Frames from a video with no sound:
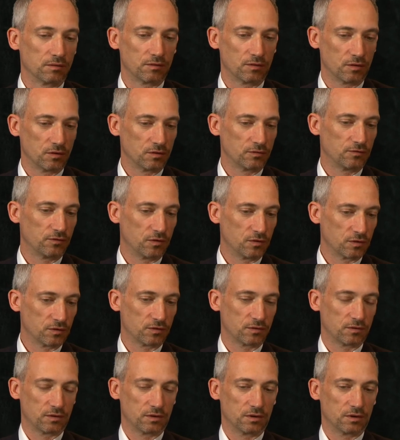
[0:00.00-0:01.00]
third, fourth
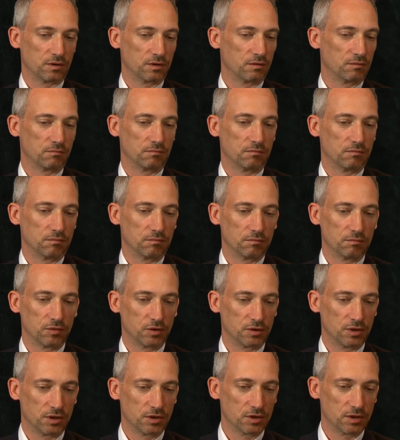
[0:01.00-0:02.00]

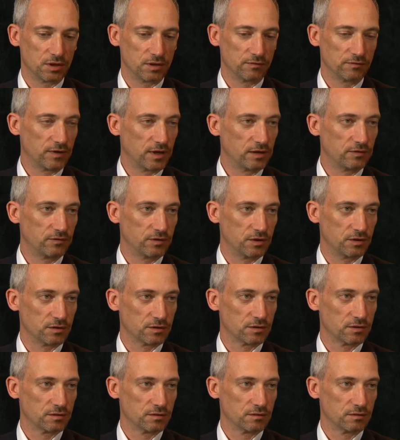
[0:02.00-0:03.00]
potentially in 5 years,
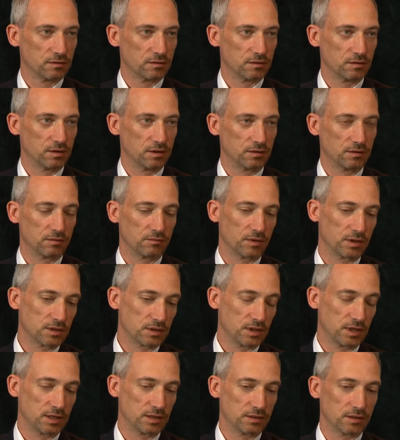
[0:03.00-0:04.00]
and the
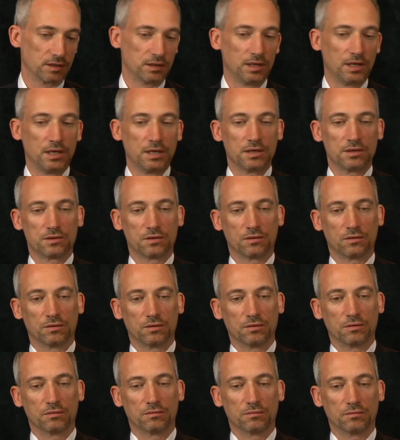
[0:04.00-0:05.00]
rest later.
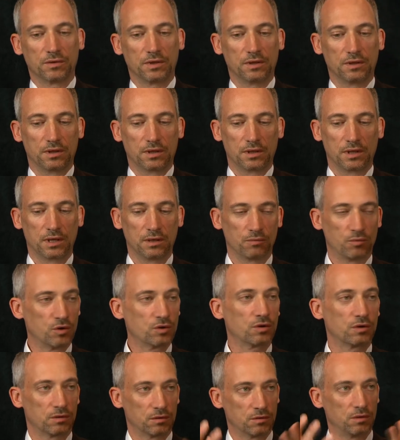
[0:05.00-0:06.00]
So it
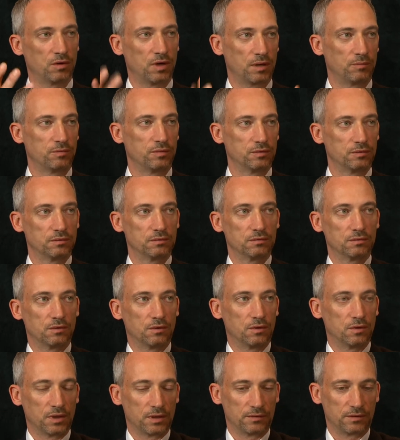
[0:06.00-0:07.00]
won't go up
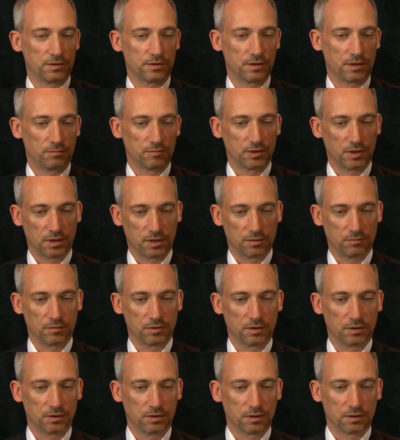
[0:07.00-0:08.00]
all at the same time,
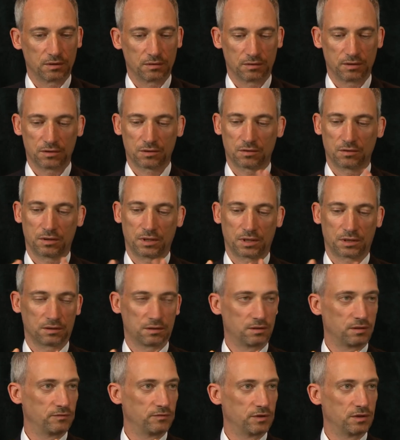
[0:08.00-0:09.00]
and this
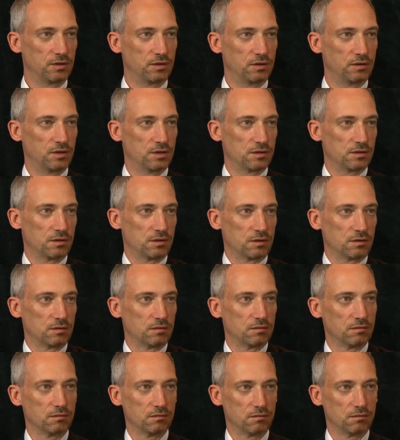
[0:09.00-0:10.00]
connectivity does not,
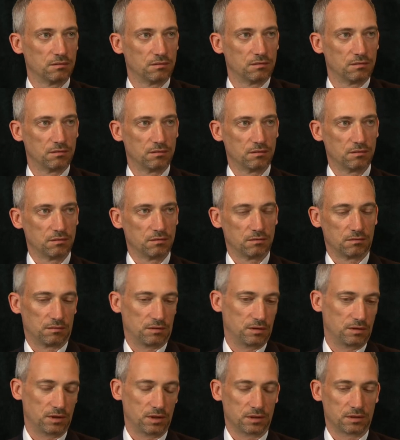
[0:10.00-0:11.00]

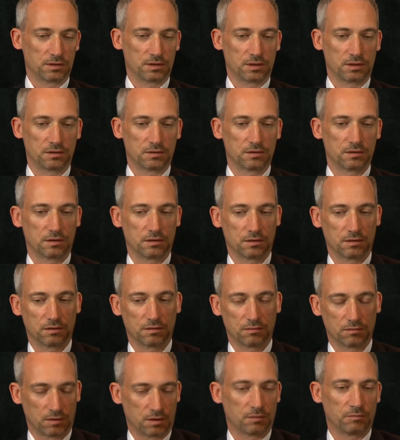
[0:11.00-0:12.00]
in that sense,
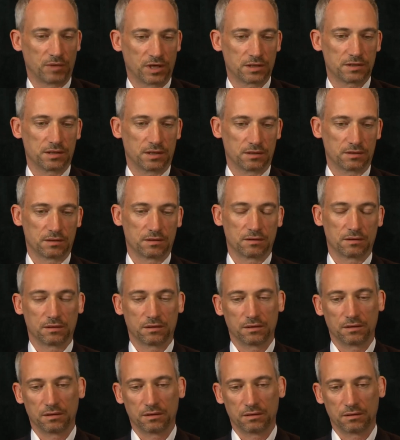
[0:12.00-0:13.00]
make sense
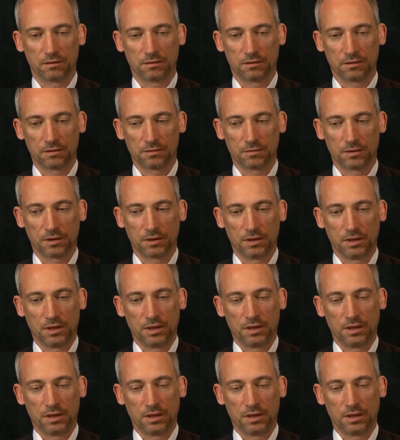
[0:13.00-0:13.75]
in this way.